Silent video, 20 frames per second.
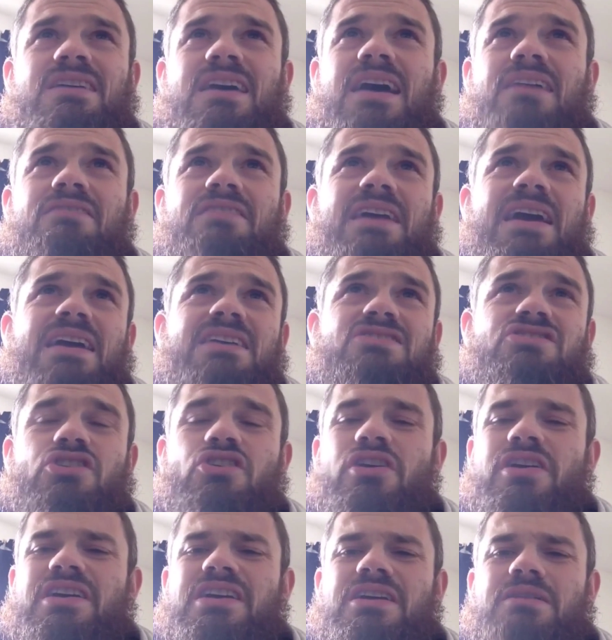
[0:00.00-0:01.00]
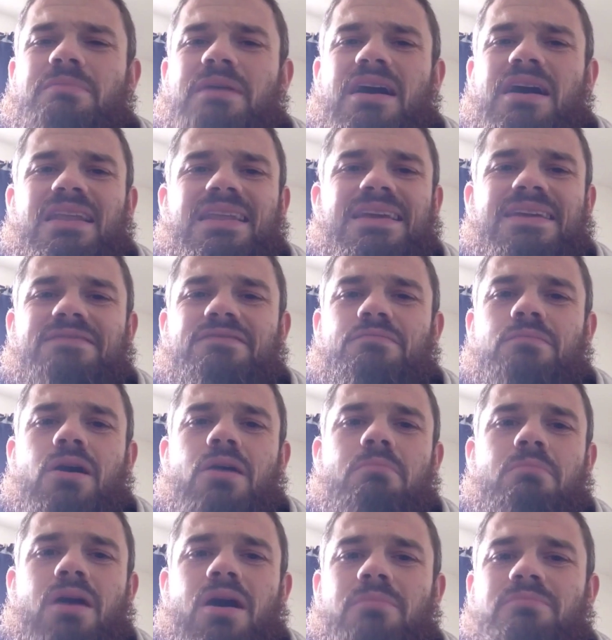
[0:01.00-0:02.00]
having anxiety about leaving my
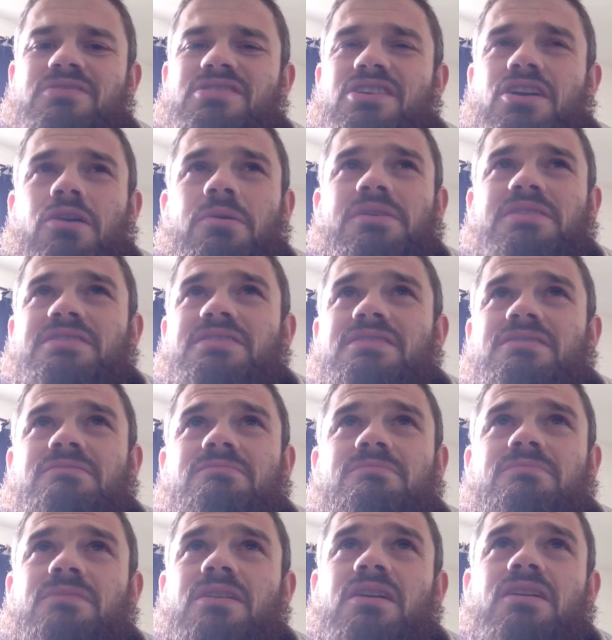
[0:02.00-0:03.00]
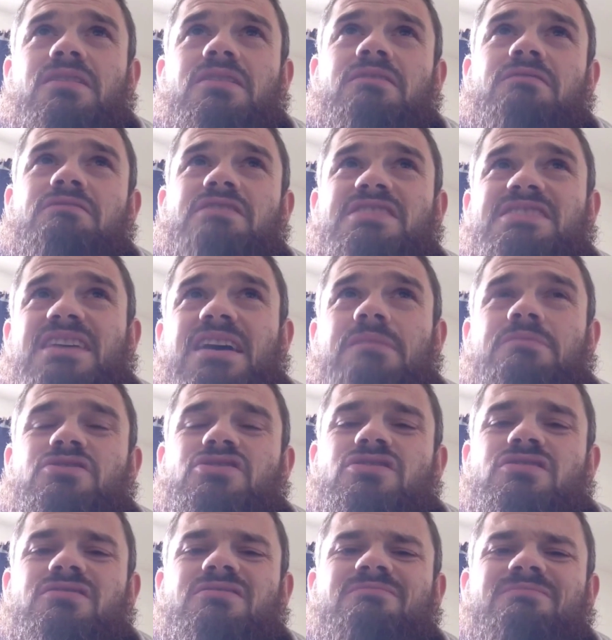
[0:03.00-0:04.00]
mum to go into the
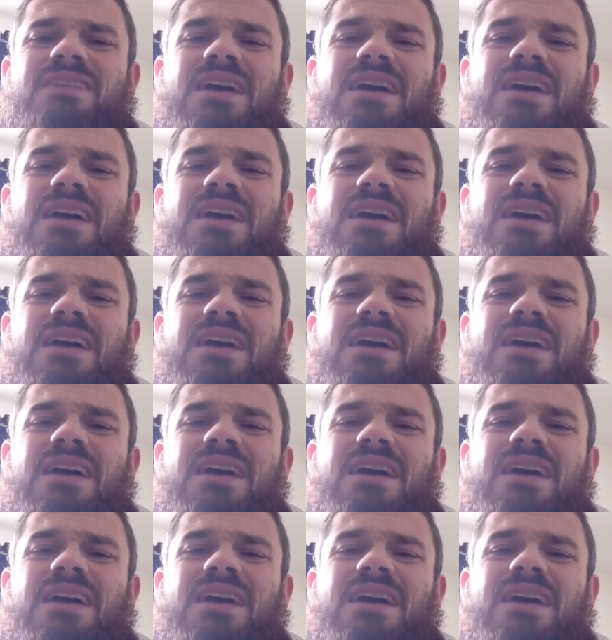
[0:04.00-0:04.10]
reception.